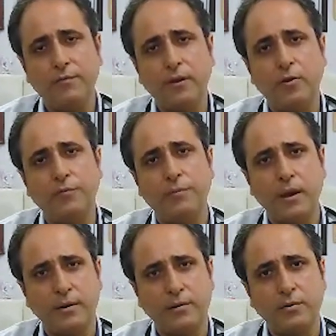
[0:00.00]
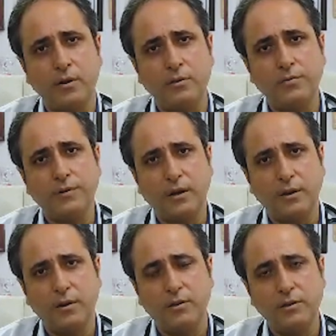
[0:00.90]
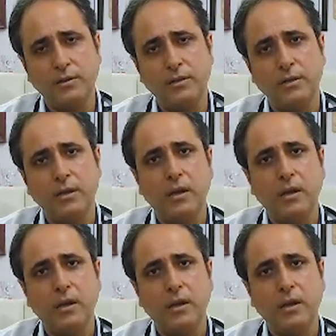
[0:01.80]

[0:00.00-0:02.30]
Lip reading: a fellow of American College of Cardiology,